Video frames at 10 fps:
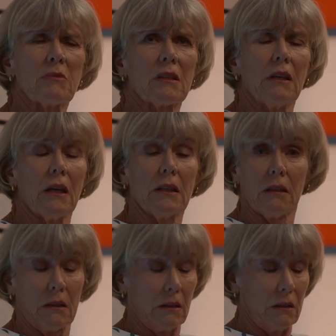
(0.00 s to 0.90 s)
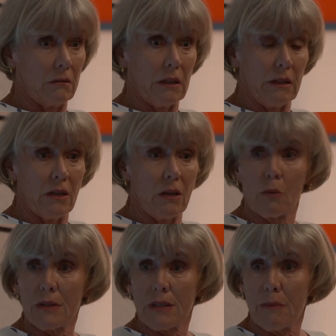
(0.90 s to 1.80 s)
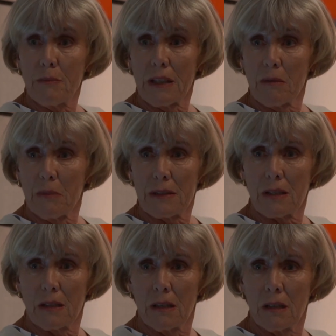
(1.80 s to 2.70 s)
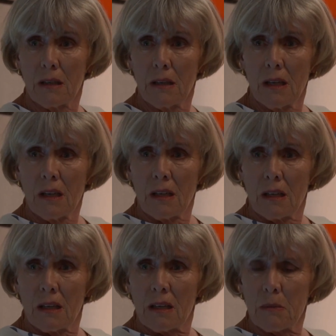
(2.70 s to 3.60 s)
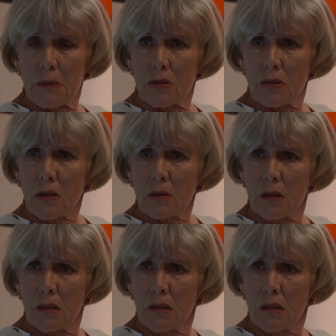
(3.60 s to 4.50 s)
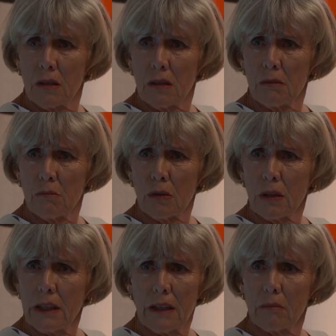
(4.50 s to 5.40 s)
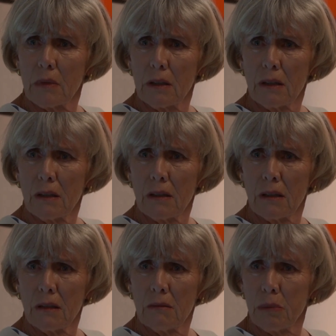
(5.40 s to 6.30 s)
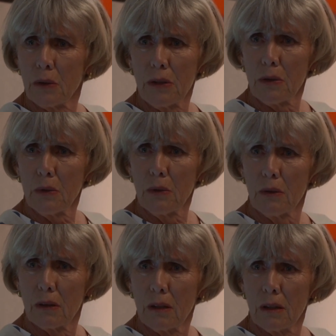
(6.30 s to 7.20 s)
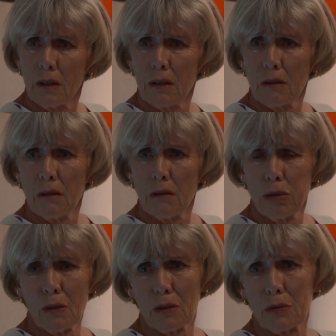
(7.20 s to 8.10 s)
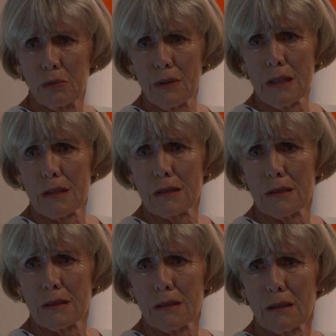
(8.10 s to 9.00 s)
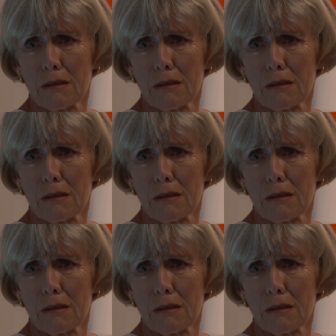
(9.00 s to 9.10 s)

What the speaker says: sorry, I don't really know what's happening. I'm a bit shocked. Poor Liam. Poor you. Poor Chris.